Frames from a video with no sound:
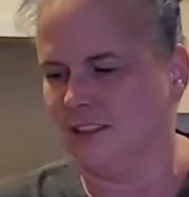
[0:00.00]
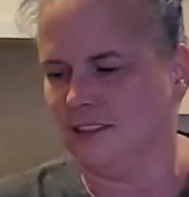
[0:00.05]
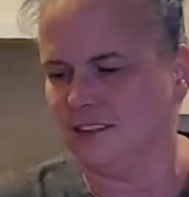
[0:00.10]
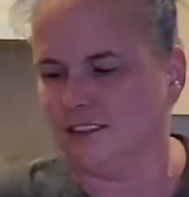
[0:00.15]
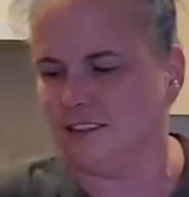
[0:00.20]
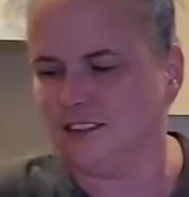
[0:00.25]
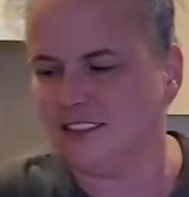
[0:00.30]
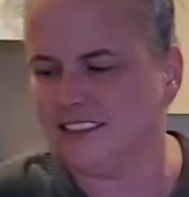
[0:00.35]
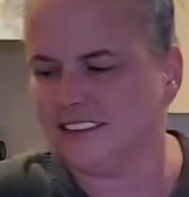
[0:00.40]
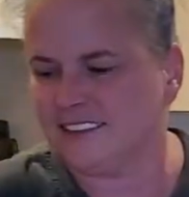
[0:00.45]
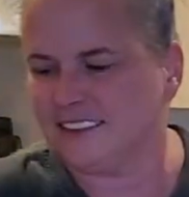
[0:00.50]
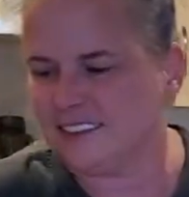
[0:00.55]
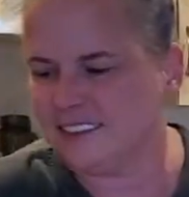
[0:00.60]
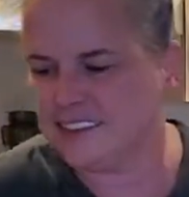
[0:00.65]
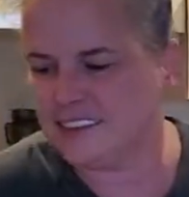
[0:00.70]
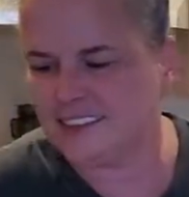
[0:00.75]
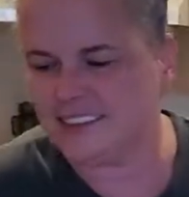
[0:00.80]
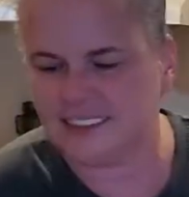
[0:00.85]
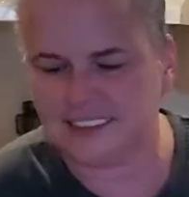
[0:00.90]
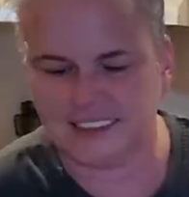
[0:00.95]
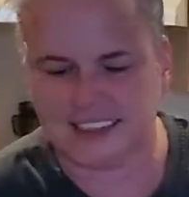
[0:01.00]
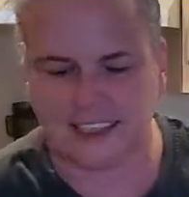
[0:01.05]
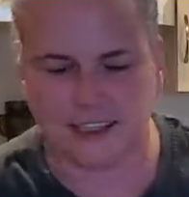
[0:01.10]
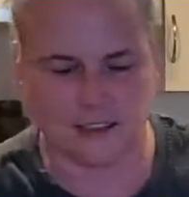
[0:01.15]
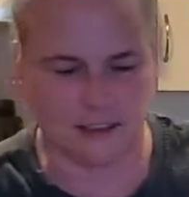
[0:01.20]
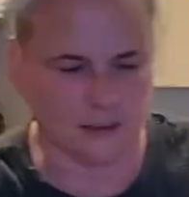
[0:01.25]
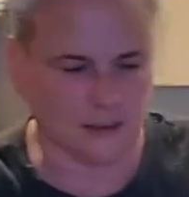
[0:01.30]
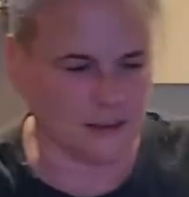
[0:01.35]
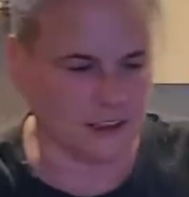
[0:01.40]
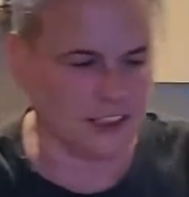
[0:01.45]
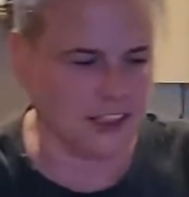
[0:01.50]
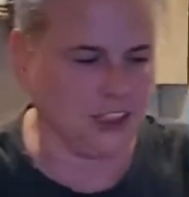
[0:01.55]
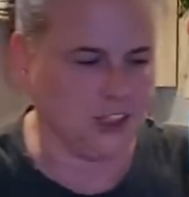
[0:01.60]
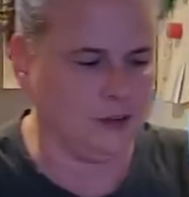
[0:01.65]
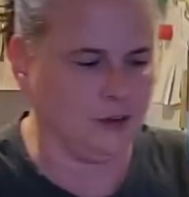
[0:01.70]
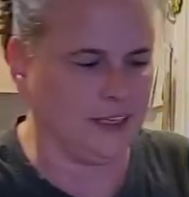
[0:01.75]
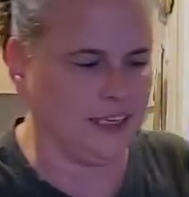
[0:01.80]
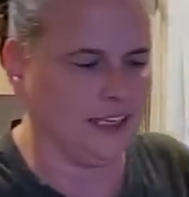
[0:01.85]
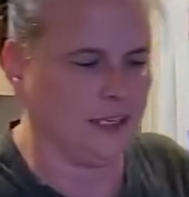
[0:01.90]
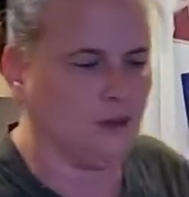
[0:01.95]
So this is the sealer that
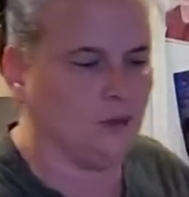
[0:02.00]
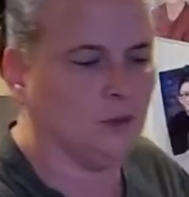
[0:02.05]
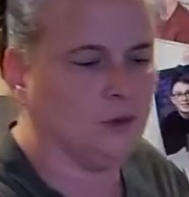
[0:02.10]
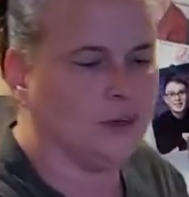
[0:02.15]
you get